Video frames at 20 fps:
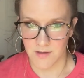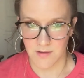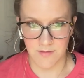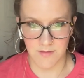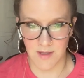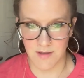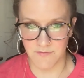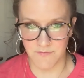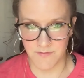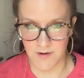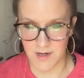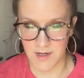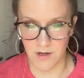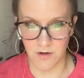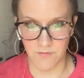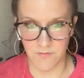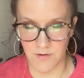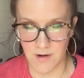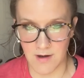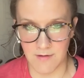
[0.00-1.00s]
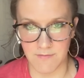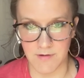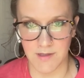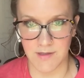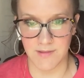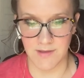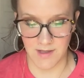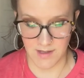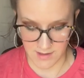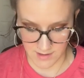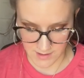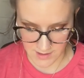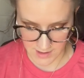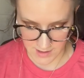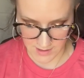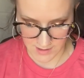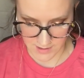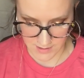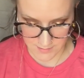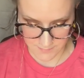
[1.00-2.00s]
they fight over everything
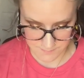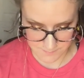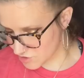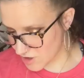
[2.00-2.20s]
and